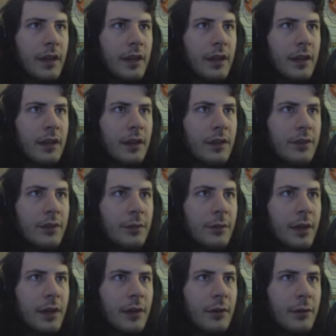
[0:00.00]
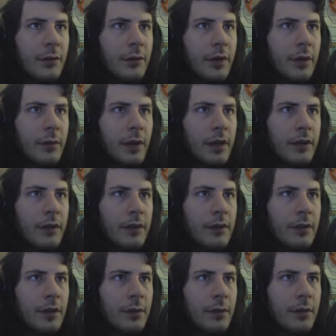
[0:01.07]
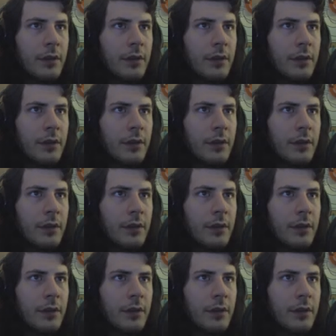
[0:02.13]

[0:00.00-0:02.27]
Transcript: and it glitched so my character was running back to the ship.